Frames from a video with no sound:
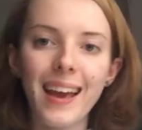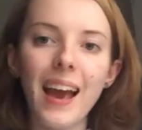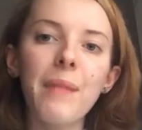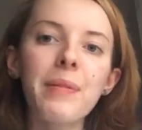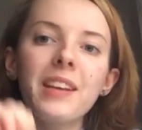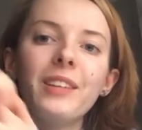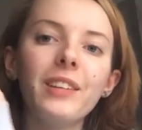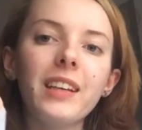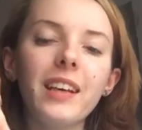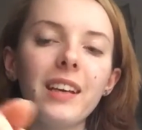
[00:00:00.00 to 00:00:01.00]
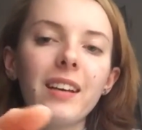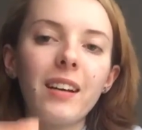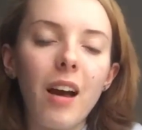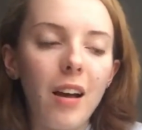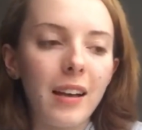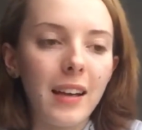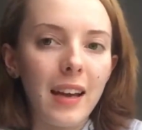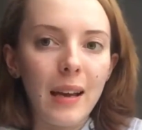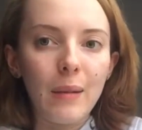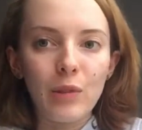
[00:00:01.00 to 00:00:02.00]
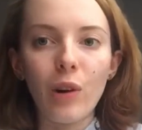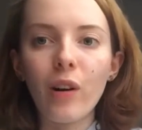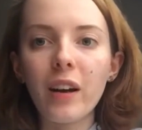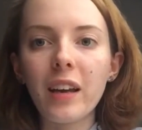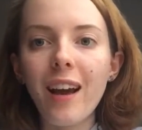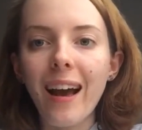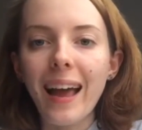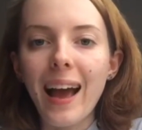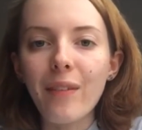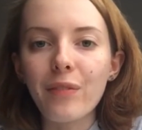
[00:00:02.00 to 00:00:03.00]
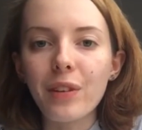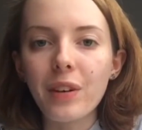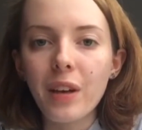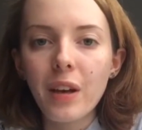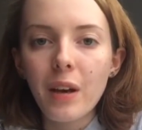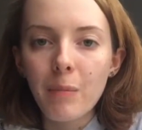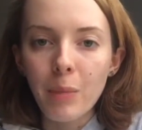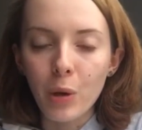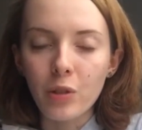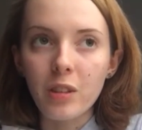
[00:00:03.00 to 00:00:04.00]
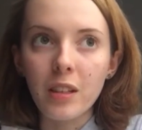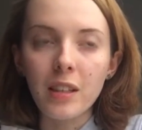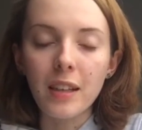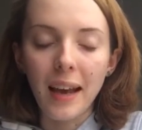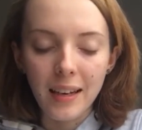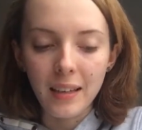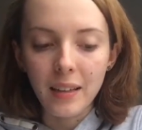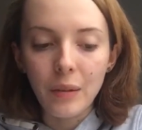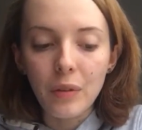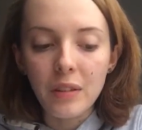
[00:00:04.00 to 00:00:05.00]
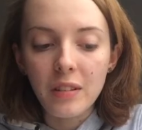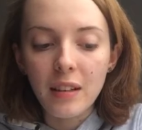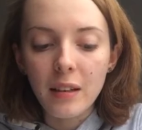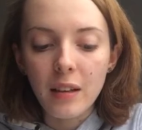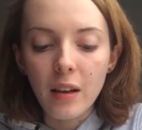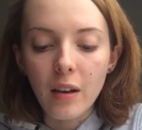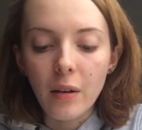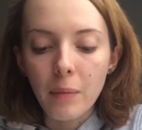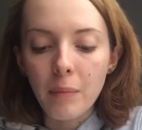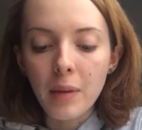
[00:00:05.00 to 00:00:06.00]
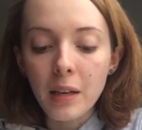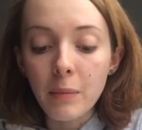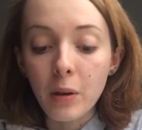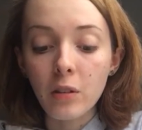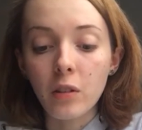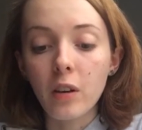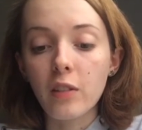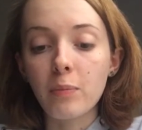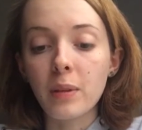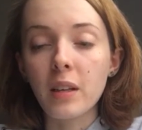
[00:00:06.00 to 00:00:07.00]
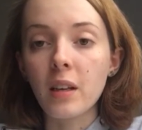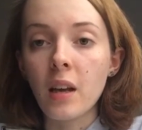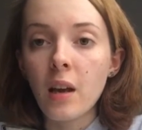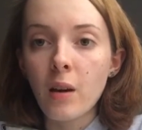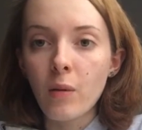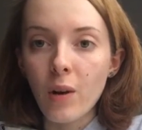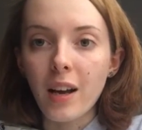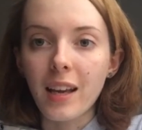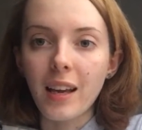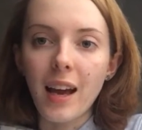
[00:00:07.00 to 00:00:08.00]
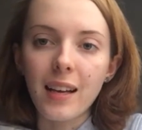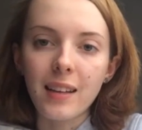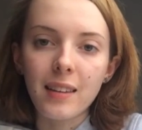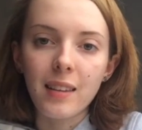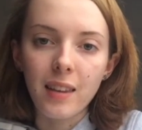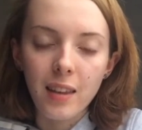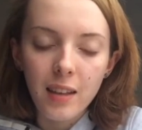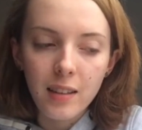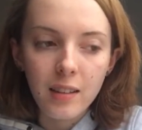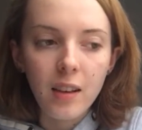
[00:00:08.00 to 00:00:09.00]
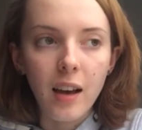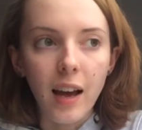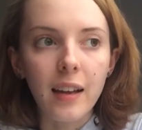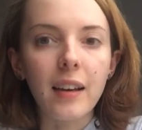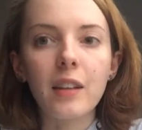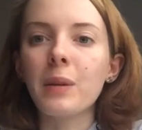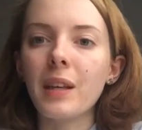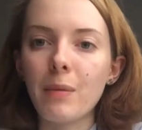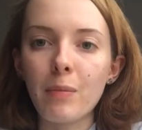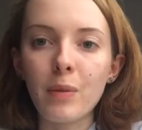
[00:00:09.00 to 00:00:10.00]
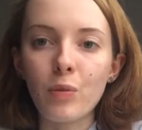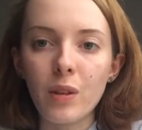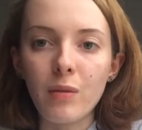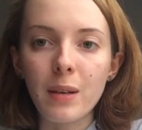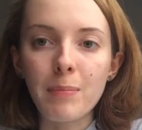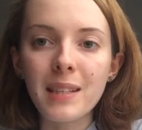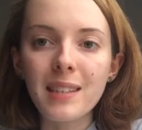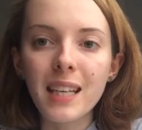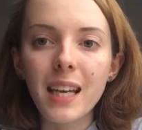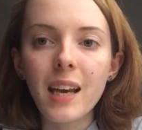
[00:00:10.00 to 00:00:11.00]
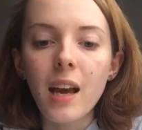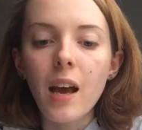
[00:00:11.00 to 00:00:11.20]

Happy New Year. I am sorry I haven't posted anything recently, mainly because I've been working at the theatre and that's been keeping me really, really busy.